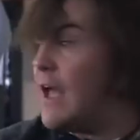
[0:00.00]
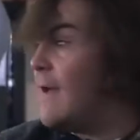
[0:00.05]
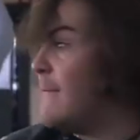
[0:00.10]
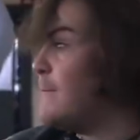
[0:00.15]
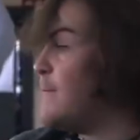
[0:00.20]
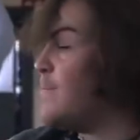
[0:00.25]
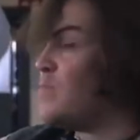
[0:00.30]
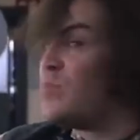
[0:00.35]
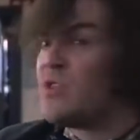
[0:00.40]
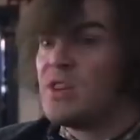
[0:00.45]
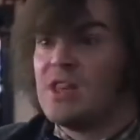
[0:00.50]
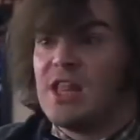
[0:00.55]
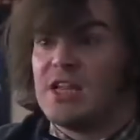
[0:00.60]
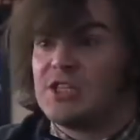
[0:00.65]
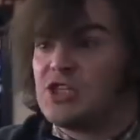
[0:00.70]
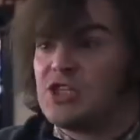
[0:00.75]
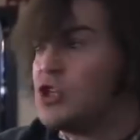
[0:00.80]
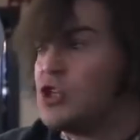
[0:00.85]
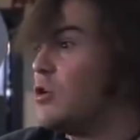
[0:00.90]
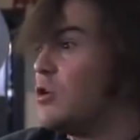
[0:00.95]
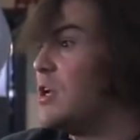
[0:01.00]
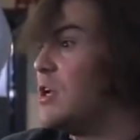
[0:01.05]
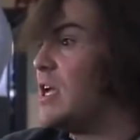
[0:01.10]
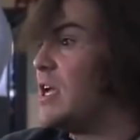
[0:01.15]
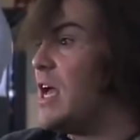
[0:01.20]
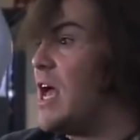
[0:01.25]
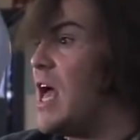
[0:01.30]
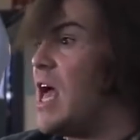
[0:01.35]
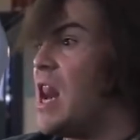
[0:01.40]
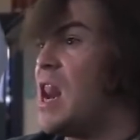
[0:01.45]
There's some interesting
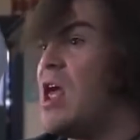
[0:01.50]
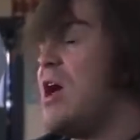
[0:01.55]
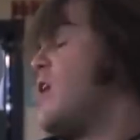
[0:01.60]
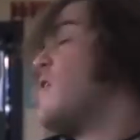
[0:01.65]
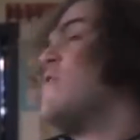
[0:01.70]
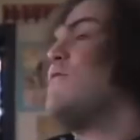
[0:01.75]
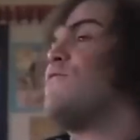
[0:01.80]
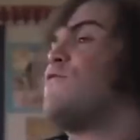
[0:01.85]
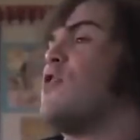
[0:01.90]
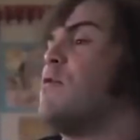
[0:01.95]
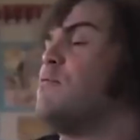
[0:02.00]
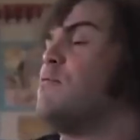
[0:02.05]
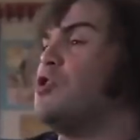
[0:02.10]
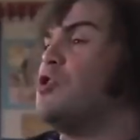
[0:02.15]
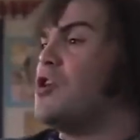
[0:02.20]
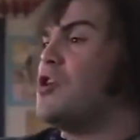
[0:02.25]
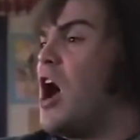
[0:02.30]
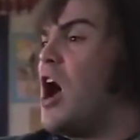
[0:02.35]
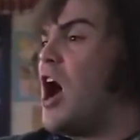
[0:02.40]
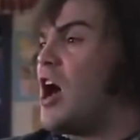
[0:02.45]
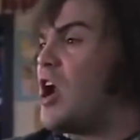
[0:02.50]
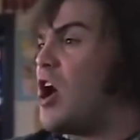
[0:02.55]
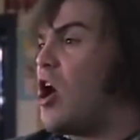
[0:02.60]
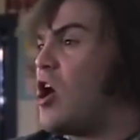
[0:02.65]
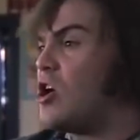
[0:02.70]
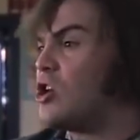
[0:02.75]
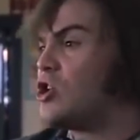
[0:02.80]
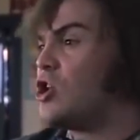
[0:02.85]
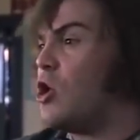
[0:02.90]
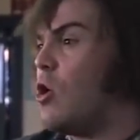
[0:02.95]
connected speech in this
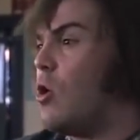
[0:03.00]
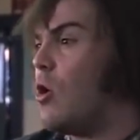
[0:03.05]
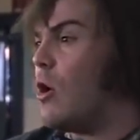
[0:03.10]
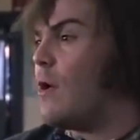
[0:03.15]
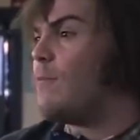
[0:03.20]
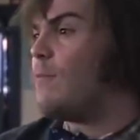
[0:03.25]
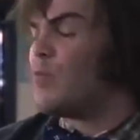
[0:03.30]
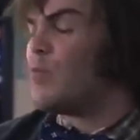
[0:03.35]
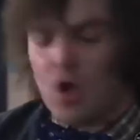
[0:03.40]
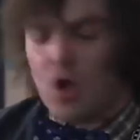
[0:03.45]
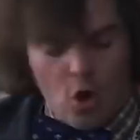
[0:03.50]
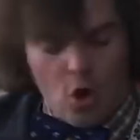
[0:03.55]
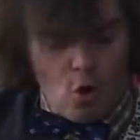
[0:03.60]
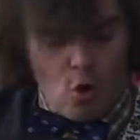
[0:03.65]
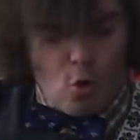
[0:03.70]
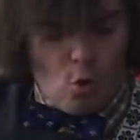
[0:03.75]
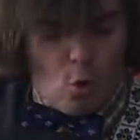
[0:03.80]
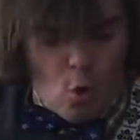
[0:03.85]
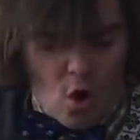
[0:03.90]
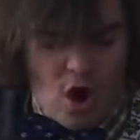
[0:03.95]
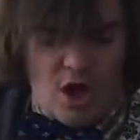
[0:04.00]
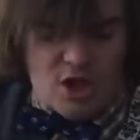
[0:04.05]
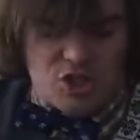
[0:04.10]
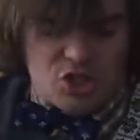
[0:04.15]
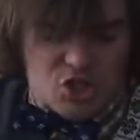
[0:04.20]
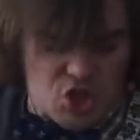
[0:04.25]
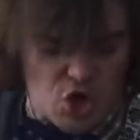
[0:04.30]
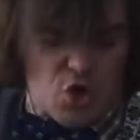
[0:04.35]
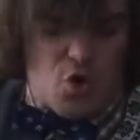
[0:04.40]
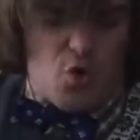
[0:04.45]
sentence. But first,
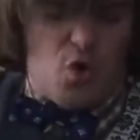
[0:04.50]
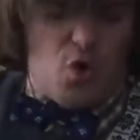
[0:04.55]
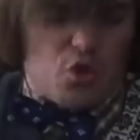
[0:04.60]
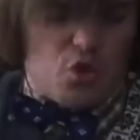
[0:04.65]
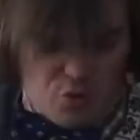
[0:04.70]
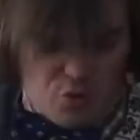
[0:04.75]
let's see